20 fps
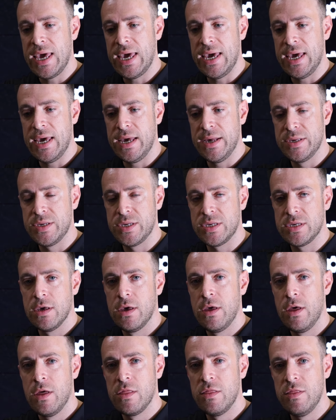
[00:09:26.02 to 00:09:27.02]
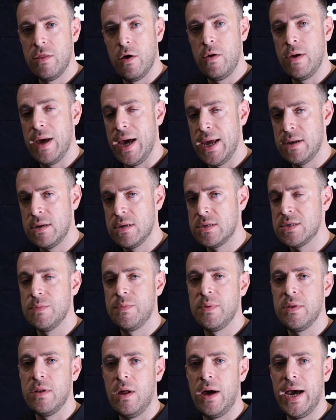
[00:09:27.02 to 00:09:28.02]
is, though
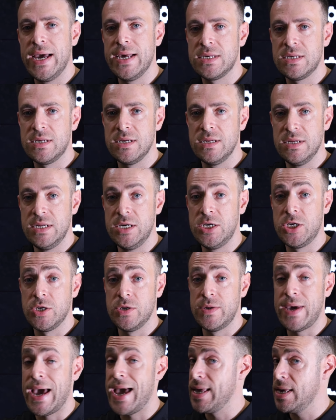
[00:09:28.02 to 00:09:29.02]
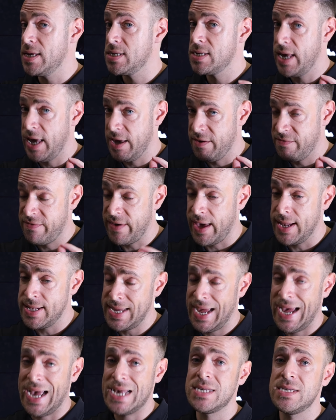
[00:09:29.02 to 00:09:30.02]
undersupply is still an issue and you're seeing
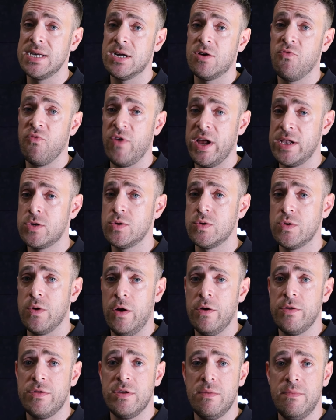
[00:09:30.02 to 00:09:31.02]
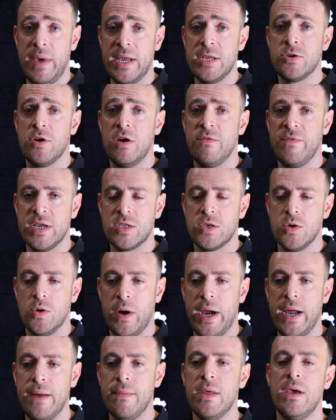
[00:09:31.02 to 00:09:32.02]
fantastic rental growth in Metro
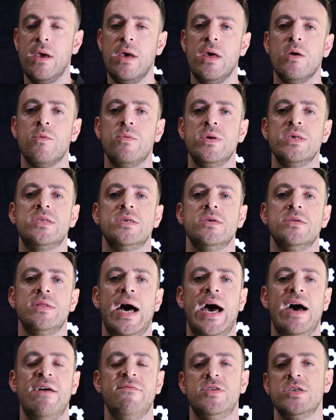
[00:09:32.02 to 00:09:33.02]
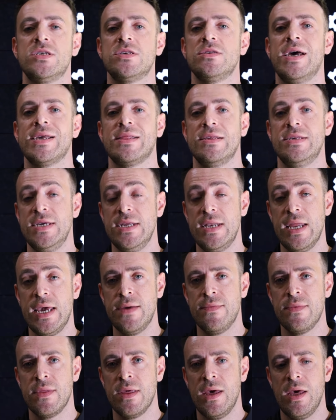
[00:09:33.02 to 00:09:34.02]
Victoria, we still have, just like
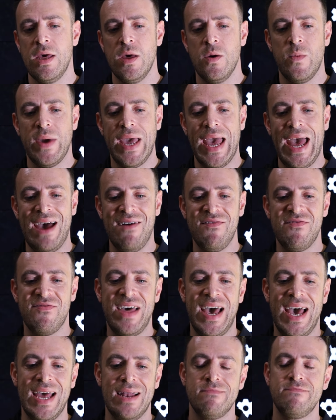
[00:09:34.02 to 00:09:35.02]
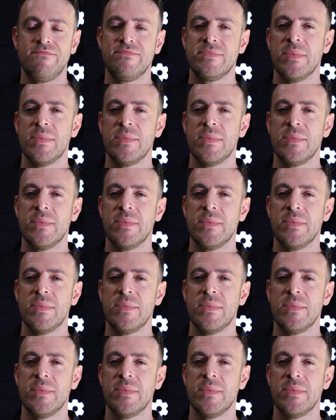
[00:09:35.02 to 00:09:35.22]
Sydney, we have that